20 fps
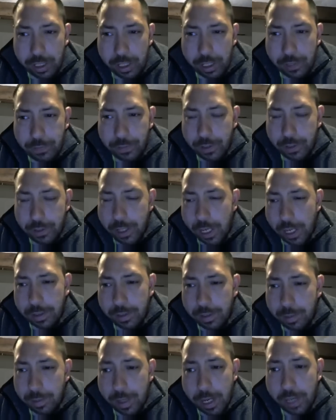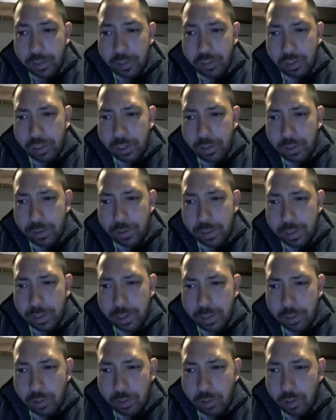They're not executed in
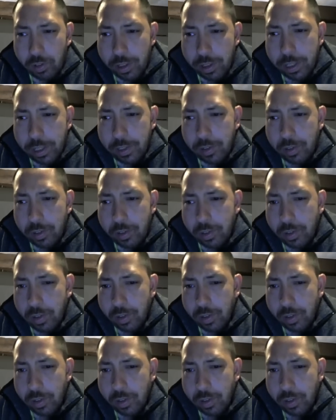the streets.